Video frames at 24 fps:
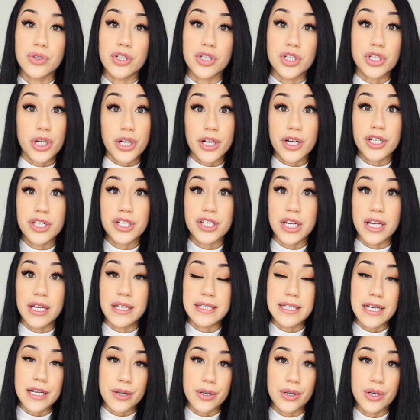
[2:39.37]
the church and
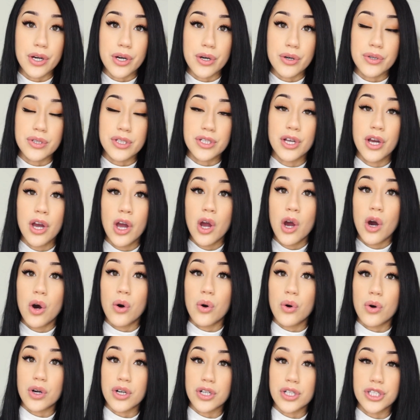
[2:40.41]
take notes
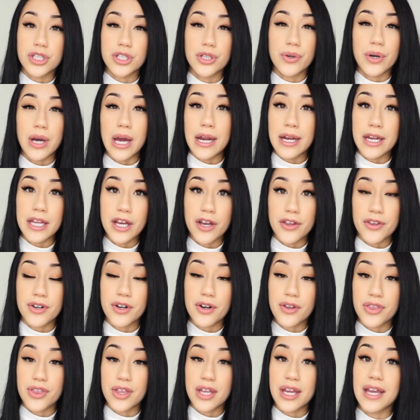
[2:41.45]
or to any other
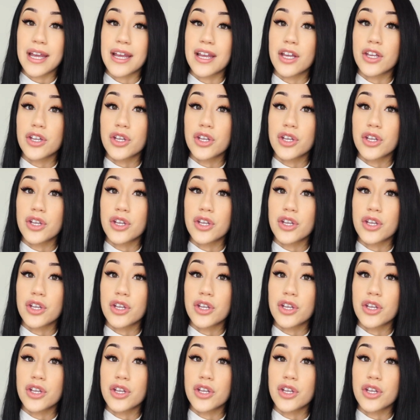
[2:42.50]
thing.